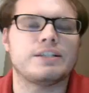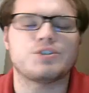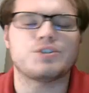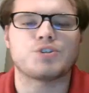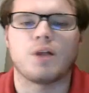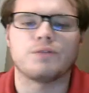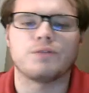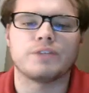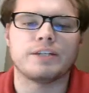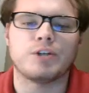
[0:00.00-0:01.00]
just all over
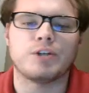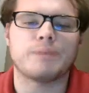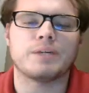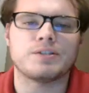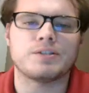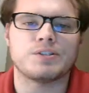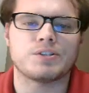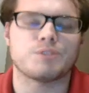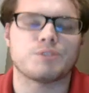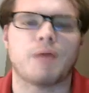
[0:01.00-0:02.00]
the internet because he's
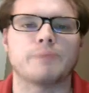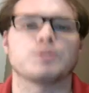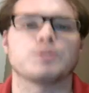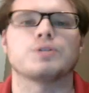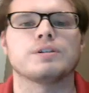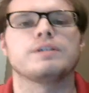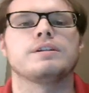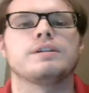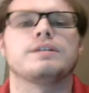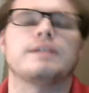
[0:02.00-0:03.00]
such a
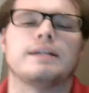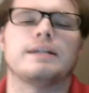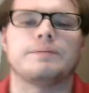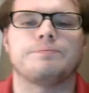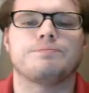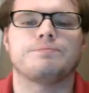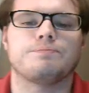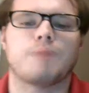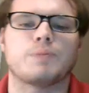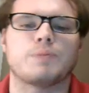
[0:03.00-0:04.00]
um,
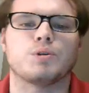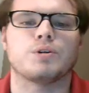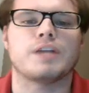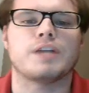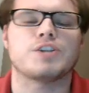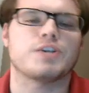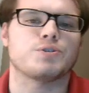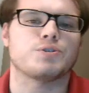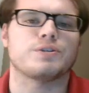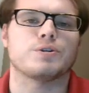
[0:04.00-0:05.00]
popular
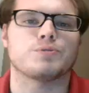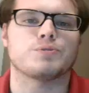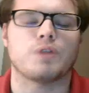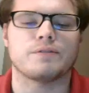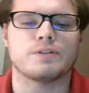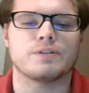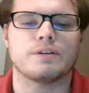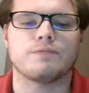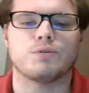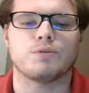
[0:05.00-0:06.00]
educational theorist
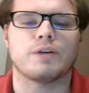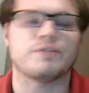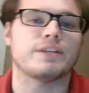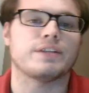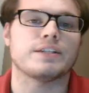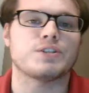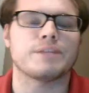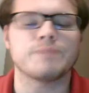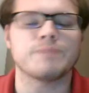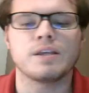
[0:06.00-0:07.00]
for everything that he's
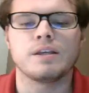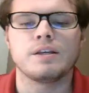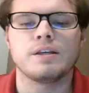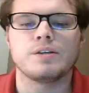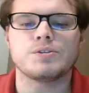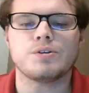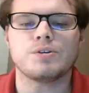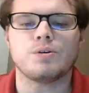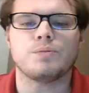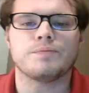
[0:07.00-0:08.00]
done.
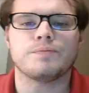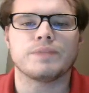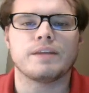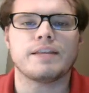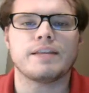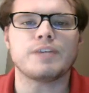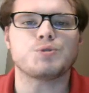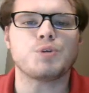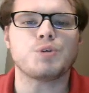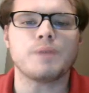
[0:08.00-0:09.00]
So, thank you
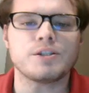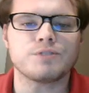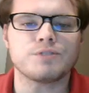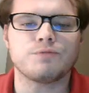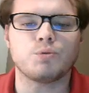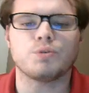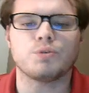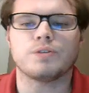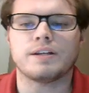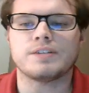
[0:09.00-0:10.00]
so much
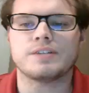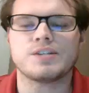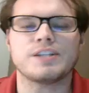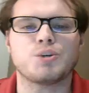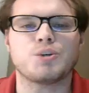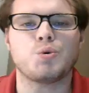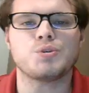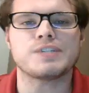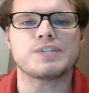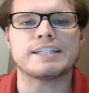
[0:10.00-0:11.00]
for staying the
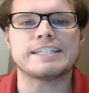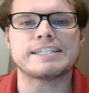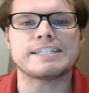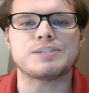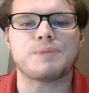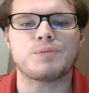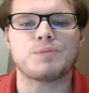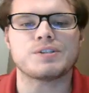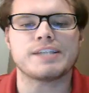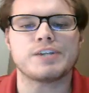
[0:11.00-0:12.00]
course and listening to my
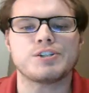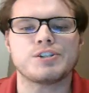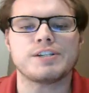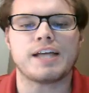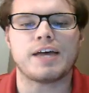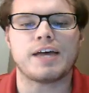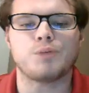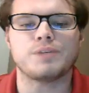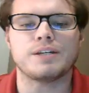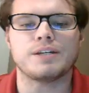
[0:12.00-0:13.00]
presentation. I
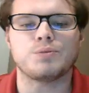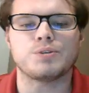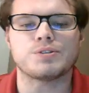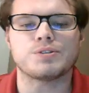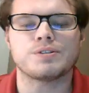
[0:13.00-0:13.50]
hope that it was